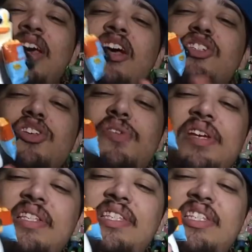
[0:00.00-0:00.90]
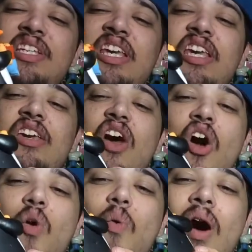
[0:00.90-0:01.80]
So you can see
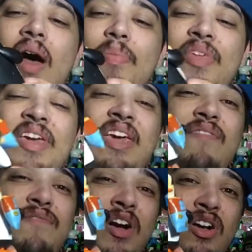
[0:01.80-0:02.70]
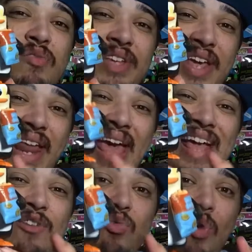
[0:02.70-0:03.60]
why I'm thinking Funko did a
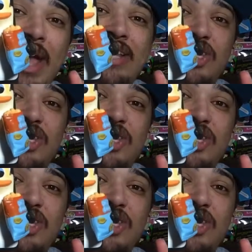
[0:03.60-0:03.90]
great